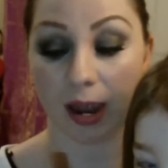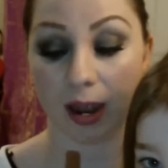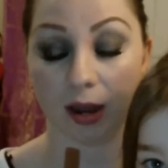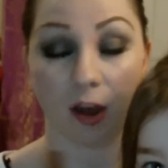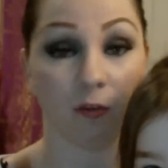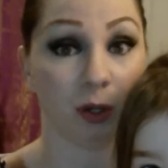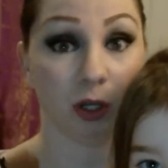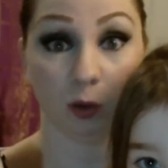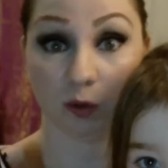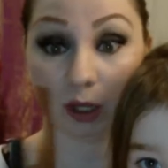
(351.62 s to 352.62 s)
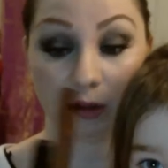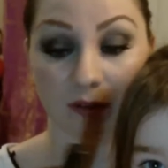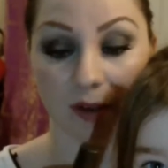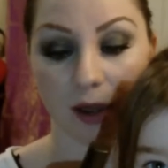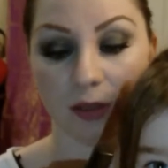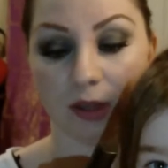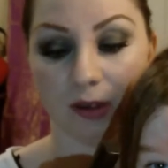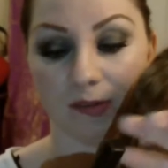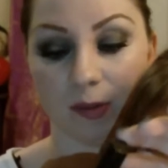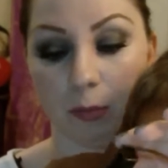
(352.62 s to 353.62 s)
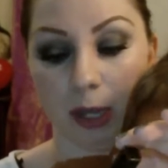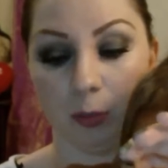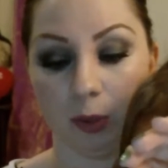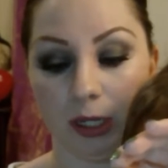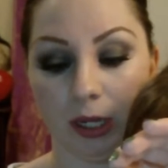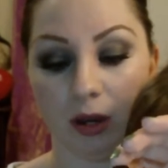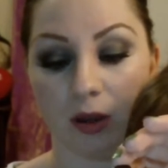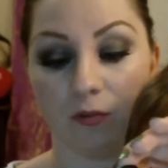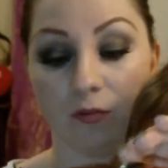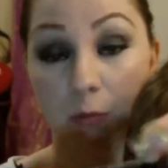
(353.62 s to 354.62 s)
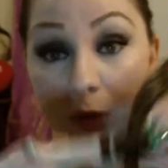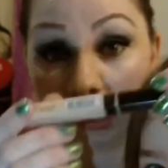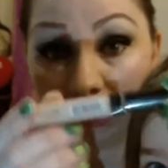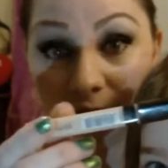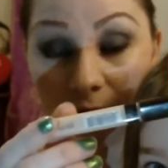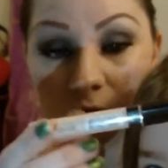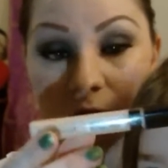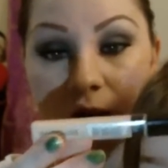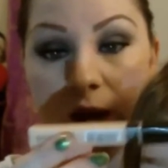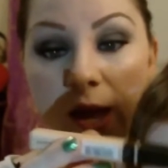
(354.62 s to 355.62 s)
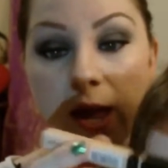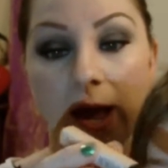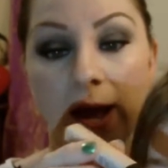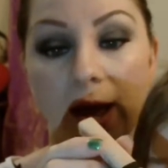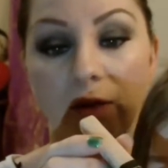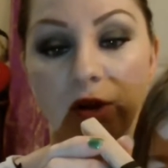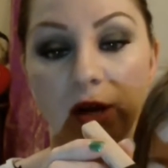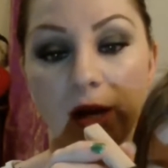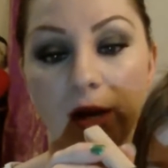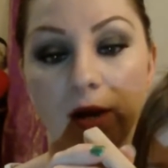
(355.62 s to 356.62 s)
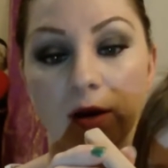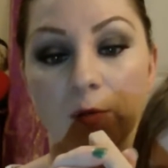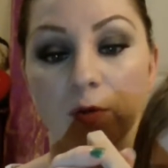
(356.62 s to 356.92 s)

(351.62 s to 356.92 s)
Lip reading: and have been using to death is the Maybelline Fit Me Concealer. I have it in